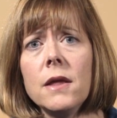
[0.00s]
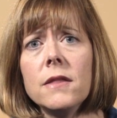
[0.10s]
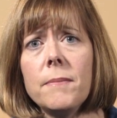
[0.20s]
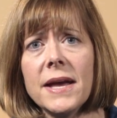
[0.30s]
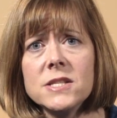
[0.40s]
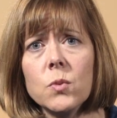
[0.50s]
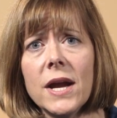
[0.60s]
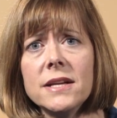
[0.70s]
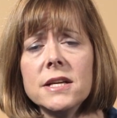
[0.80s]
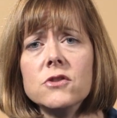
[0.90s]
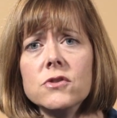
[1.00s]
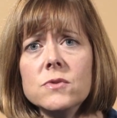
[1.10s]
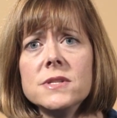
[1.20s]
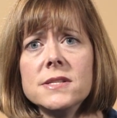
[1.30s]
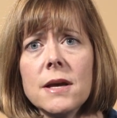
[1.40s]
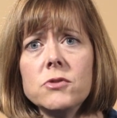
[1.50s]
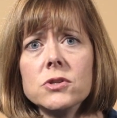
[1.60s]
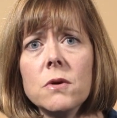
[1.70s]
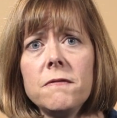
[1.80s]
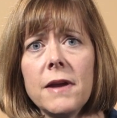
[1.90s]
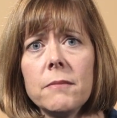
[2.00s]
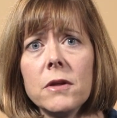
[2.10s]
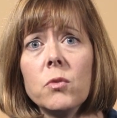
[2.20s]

The best way to introduce the subject to a family